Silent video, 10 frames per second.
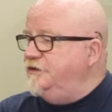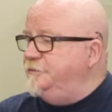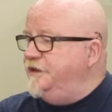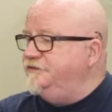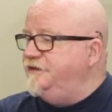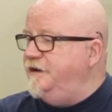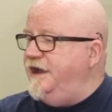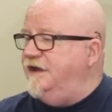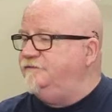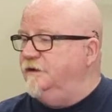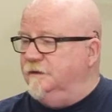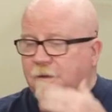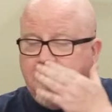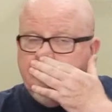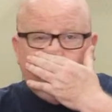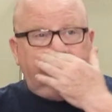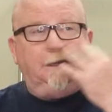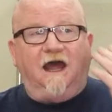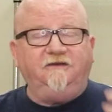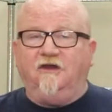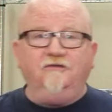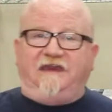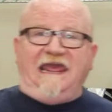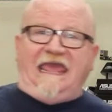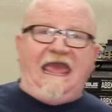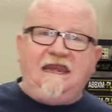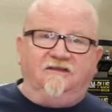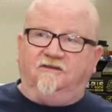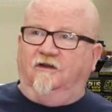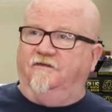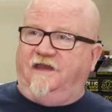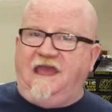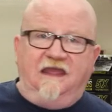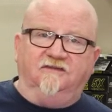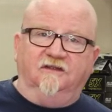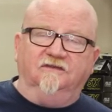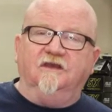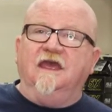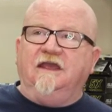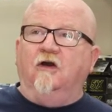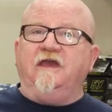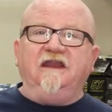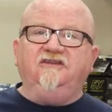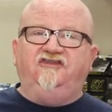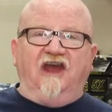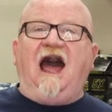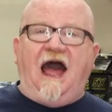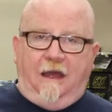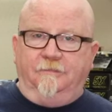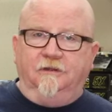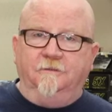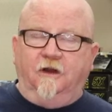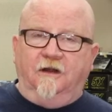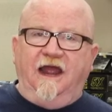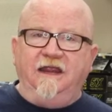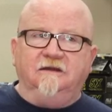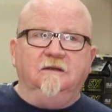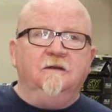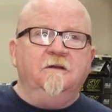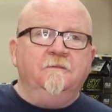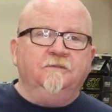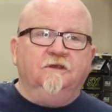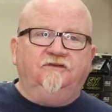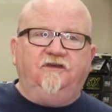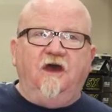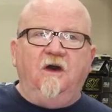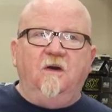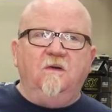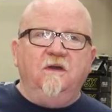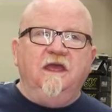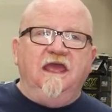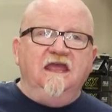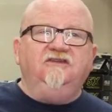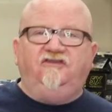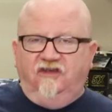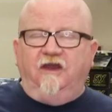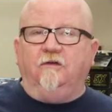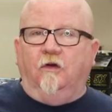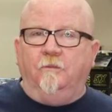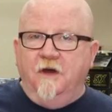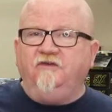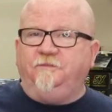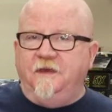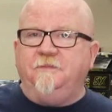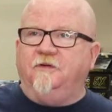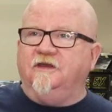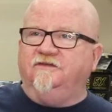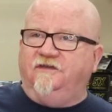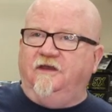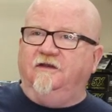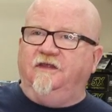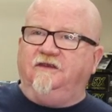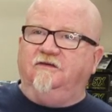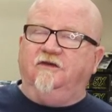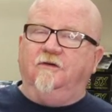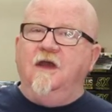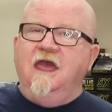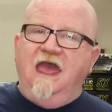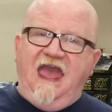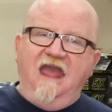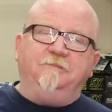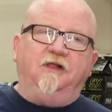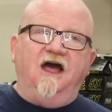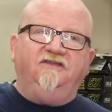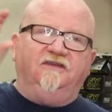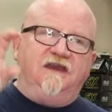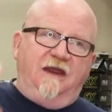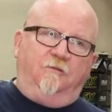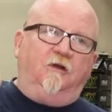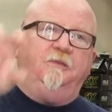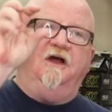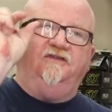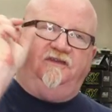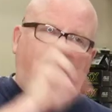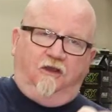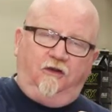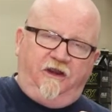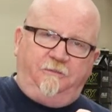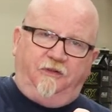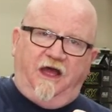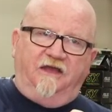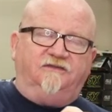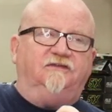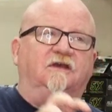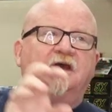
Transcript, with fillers: Plus thereafter? Don, don't take any certifications. Go get a job, all right? So in general, most people consider that you do A plus, network plus, security plus.